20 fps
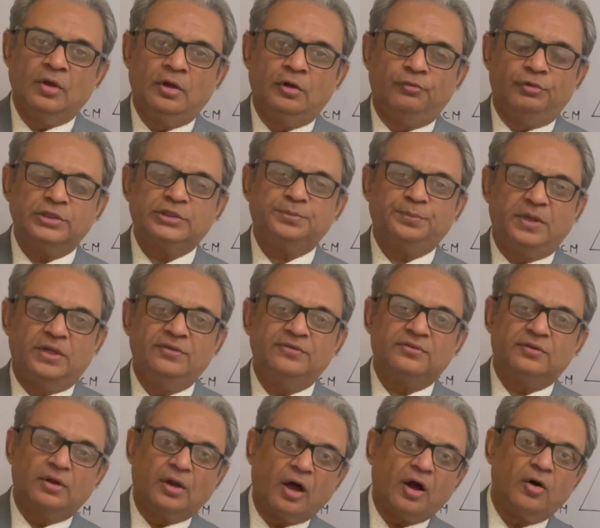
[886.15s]
Which
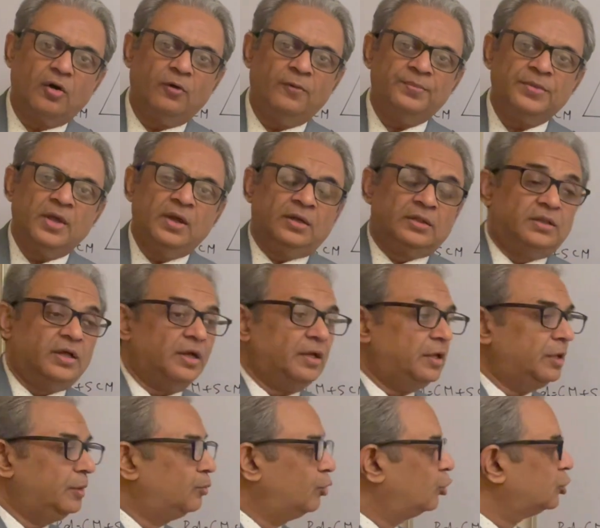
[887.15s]
means now the
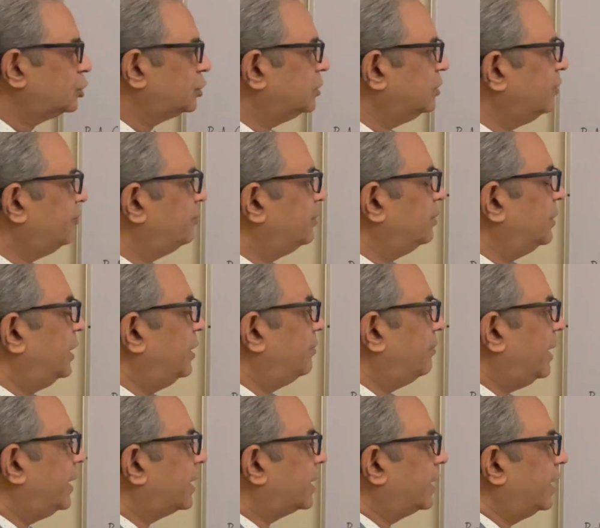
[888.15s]
emotion in
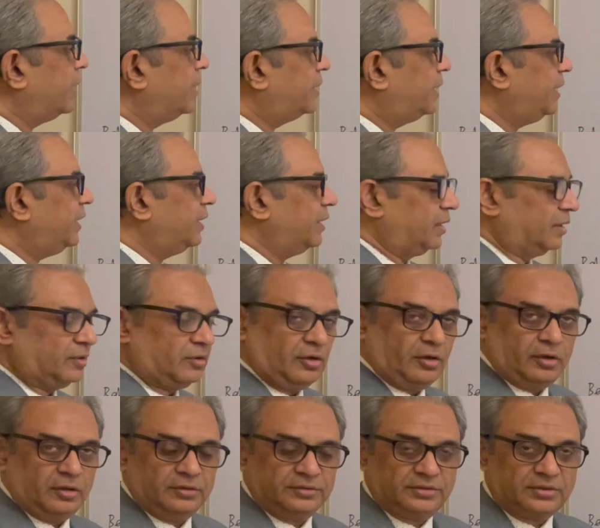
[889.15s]
my container
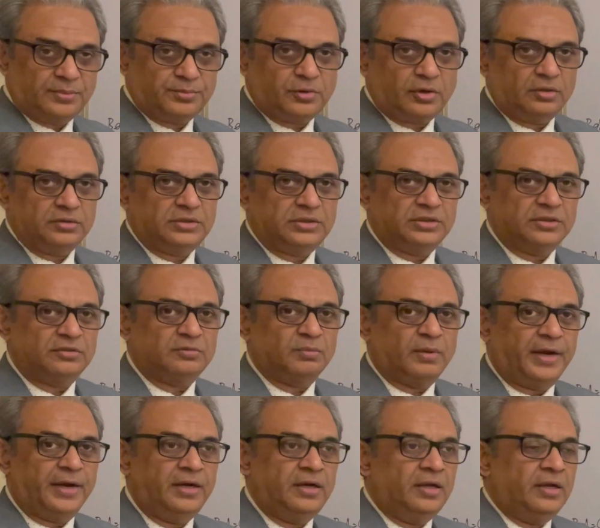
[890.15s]
subconscious
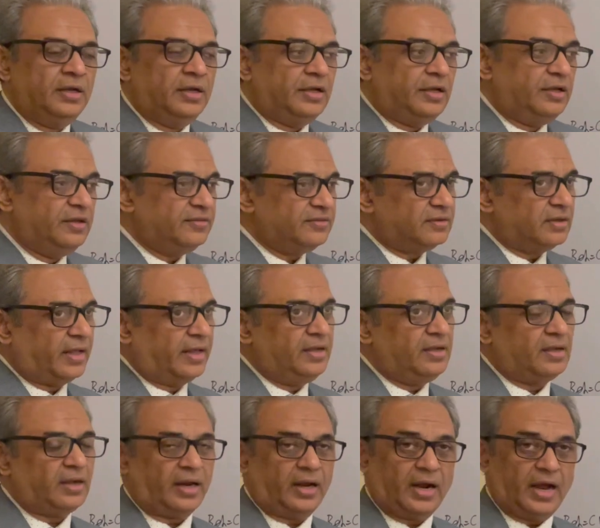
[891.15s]
mind is
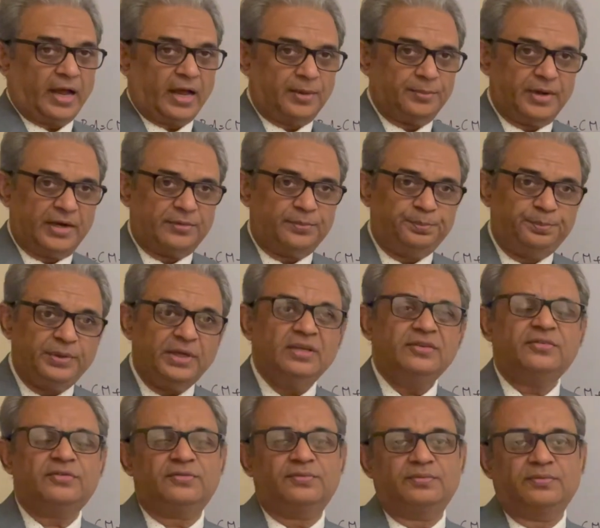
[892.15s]
like I am at
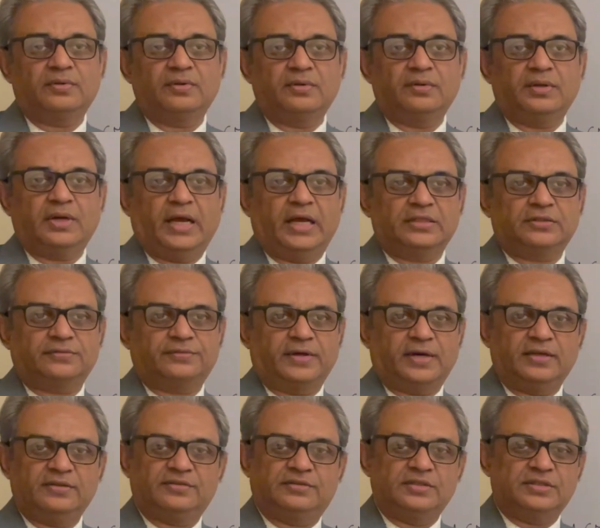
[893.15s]
peace as far
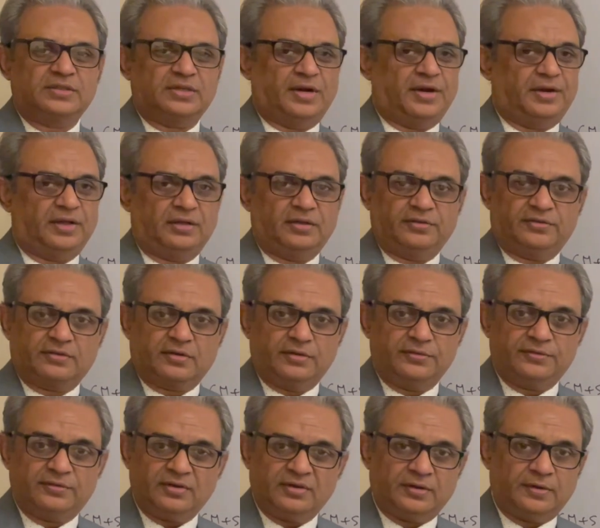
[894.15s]
as this critic is
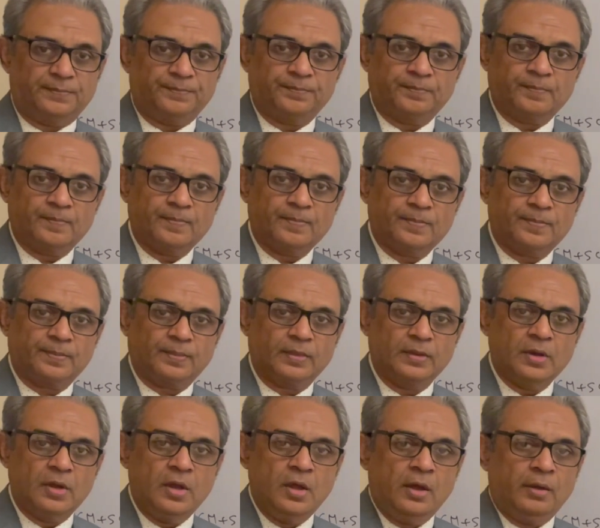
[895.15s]
concerned.
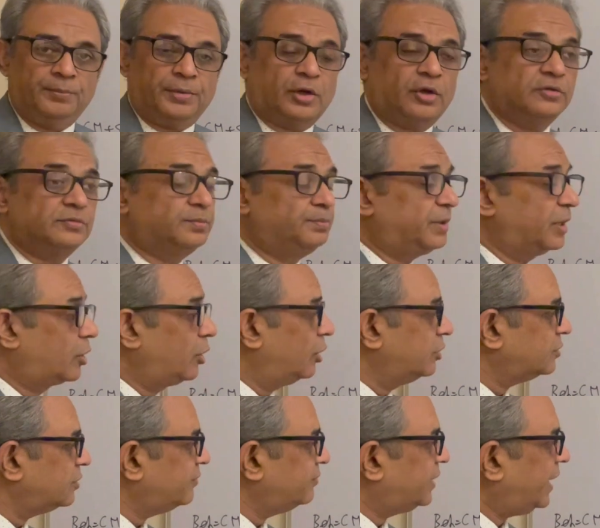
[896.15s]

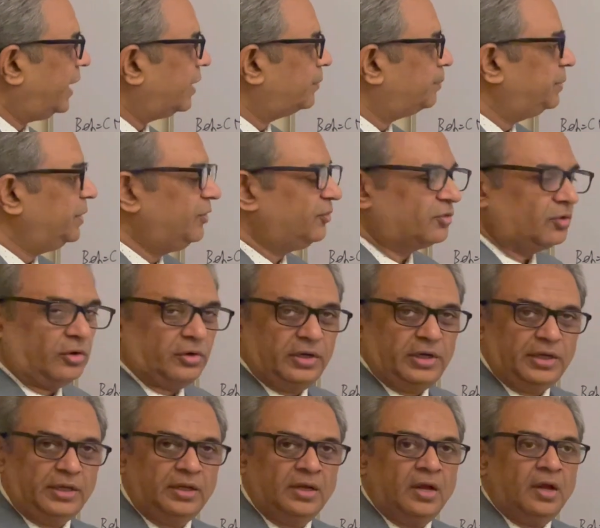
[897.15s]
Because of that peace
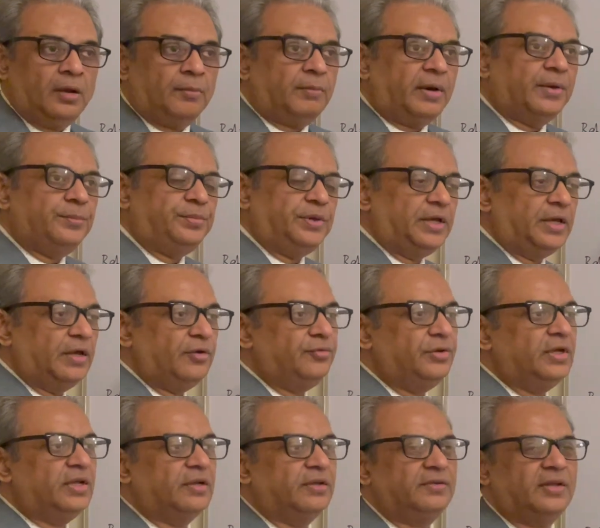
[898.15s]
only, my
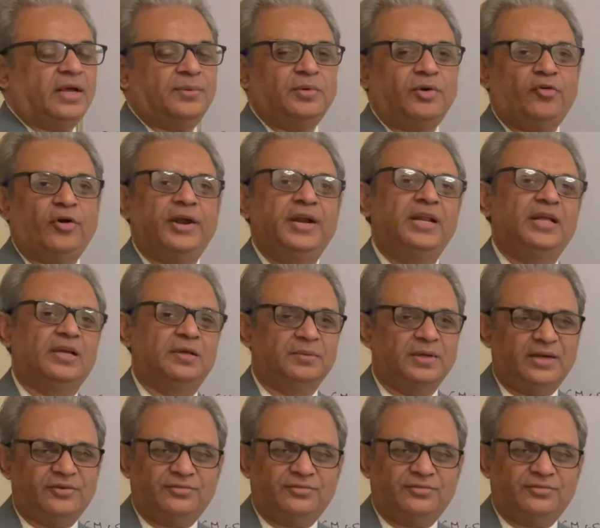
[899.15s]
behavior is I'm avoiding you.